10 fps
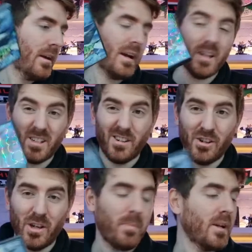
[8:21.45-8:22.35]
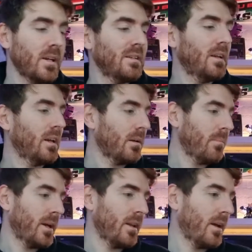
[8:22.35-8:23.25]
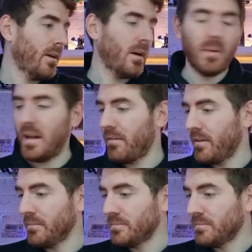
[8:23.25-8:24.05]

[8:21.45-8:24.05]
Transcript: and it's in Japanese, and then I can play that. I'll be laughing.